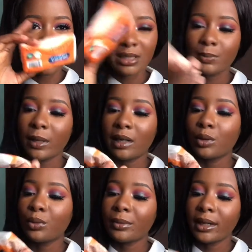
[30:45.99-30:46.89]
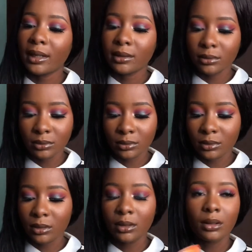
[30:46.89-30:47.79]
this Paloma
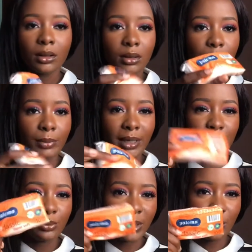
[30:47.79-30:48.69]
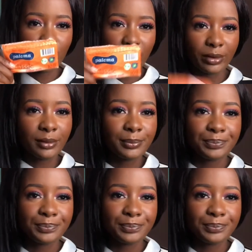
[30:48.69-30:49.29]
one.